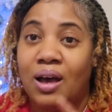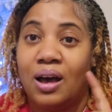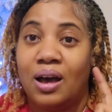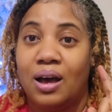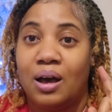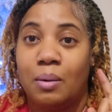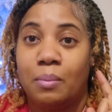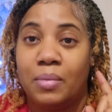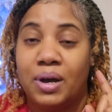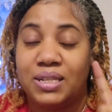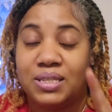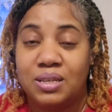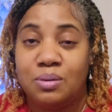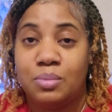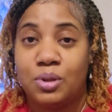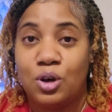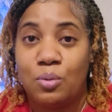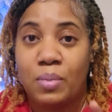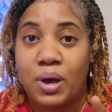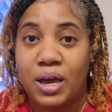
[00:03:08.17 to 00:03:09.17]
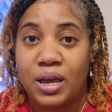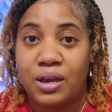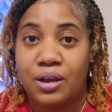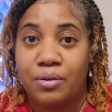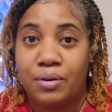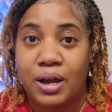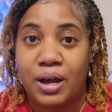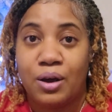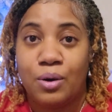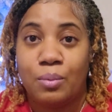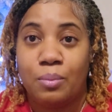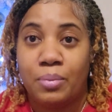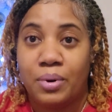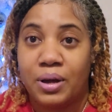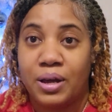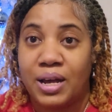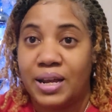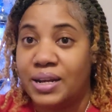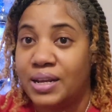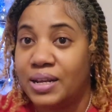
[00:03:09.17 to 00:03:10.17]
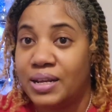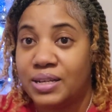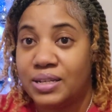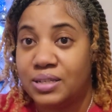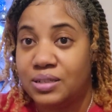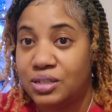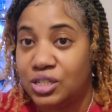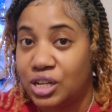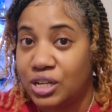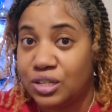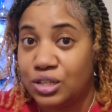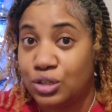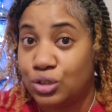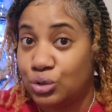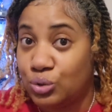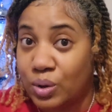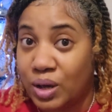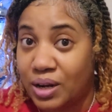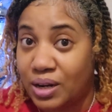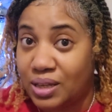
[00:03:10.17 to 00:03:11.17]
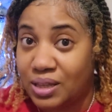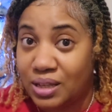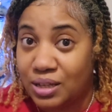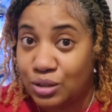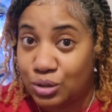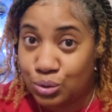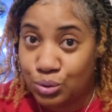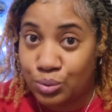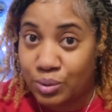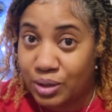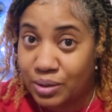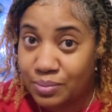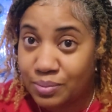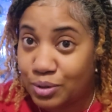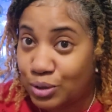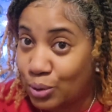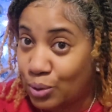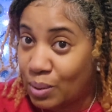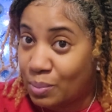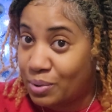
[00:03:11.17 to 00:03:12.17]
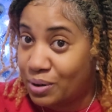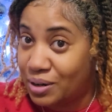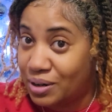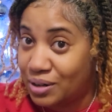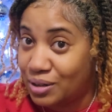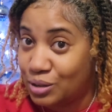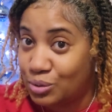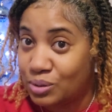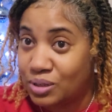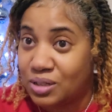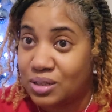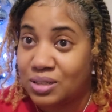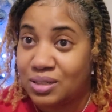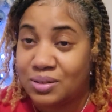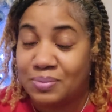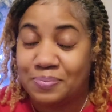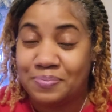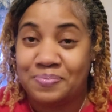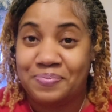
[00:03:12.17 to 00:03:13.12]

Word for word: Um, I did blow my hair out, but I didn't get a chance to do anything to it, so I put it in twists.